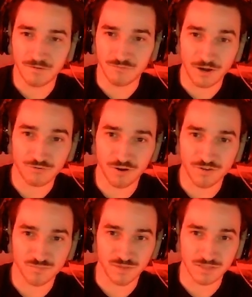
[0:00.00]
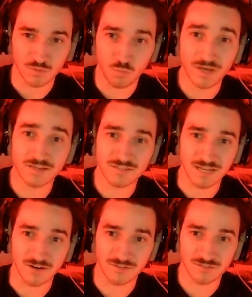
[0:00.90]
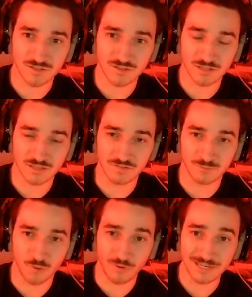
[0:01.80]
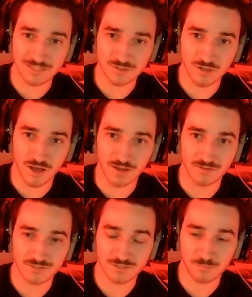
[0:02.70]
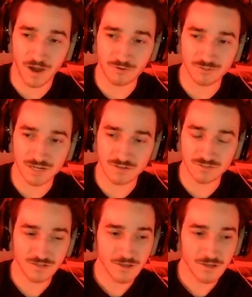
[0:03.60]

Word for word: right across from like the wind stairs, like the the windy uh, spiral stairs.